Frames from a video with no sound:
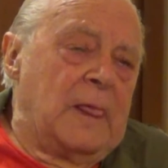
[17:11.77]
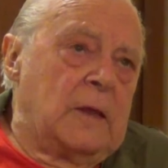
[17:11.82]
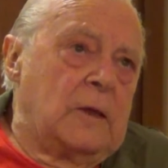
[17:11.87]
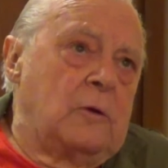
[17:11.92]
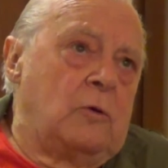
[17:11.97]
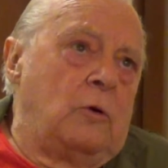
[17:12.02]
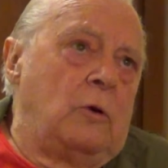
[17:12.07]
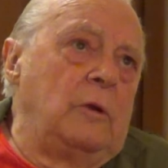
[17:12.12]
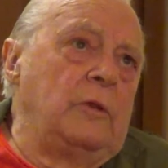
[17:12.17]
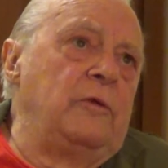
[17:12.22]

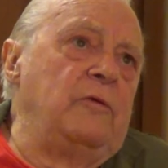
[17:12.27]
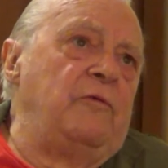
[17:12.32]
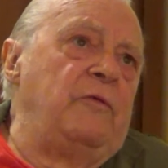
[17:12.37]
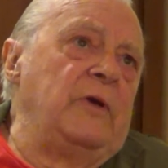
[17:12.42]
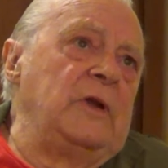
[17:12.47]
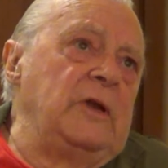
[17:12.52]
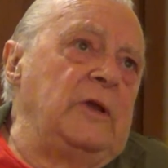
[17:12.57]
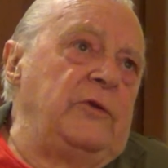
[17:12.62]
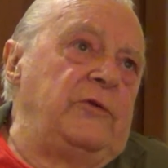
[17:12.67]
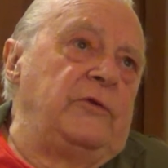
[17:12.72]
called The
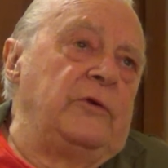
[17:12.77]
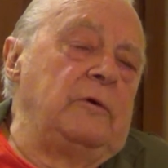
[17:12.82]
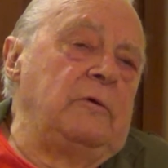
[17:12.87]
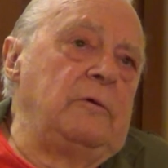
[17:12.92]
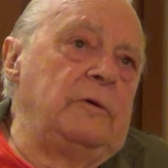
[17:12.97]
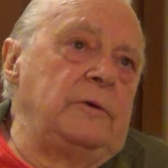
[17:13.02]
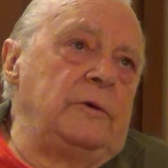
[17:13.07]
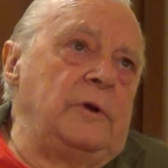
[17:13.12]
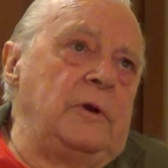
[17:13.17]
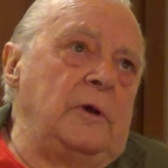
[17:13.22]
Villager,
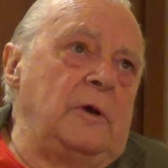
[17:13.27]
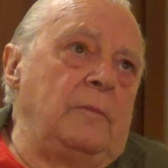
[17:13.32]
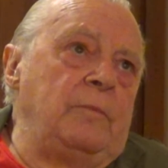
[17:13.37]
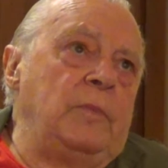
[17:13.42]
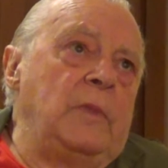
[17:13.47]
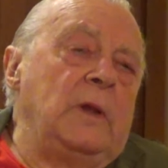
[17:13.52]
and